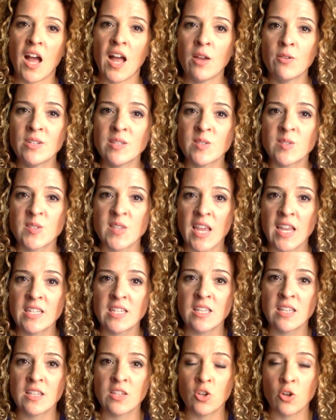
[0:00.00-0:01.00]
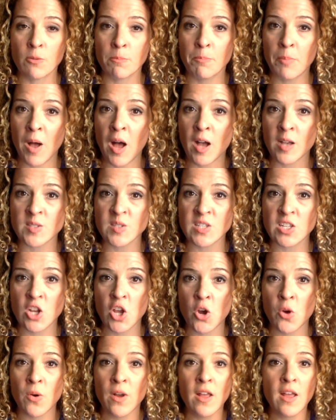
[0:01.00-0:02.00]
I would say to your boss,
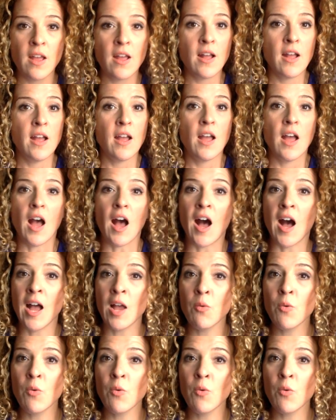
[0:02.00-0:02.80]
I